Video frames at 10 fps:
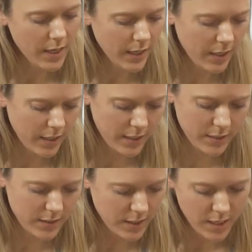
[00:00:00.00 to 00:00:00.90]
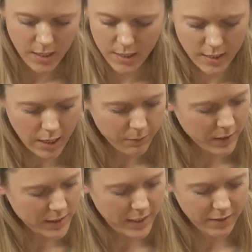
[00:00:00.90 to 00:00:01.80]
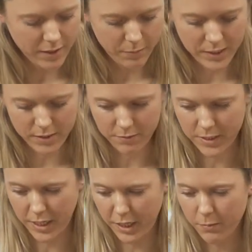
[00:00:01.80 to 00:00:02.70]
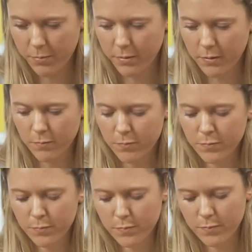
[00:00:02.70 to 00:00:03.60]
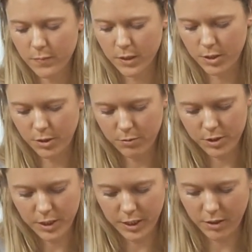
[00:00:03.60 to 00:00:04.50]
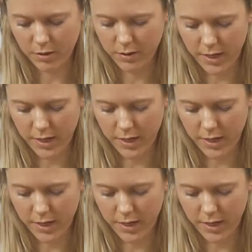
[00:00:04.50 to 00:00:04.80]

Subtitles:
And now I'm going to take that piece of tape to secure